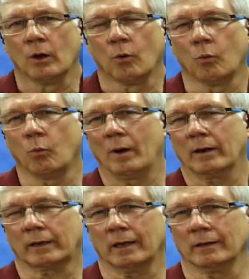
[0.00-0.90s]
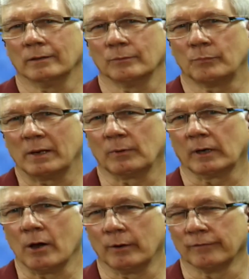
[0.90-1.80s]
Where can people
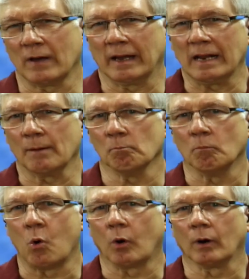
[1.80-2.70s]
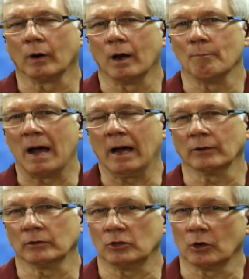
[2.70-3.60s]
go to find out more
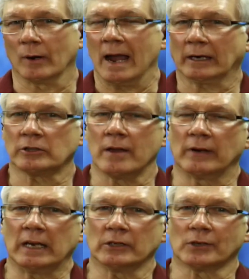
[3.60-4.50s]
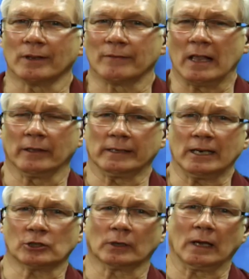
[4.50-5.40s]
about your activities in the
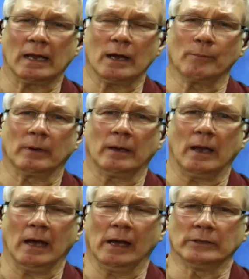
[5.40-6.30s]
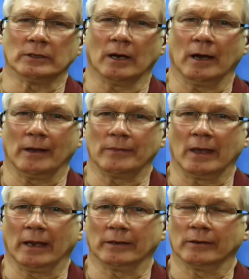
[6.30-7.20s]
validation lab and
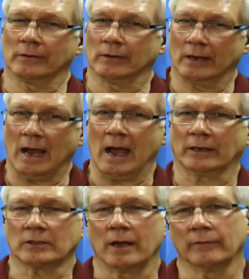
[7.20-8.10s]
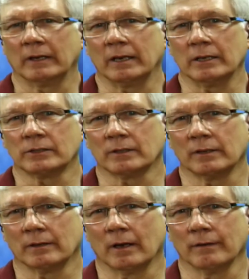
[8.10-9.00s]
then the activities
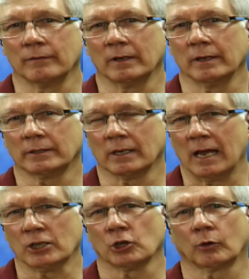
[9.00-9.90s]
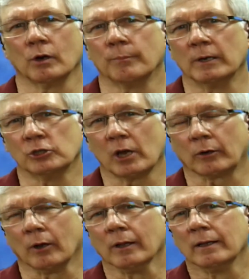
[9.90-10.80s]
of the Taneja Group in
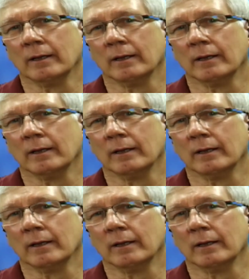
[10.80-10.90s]
general?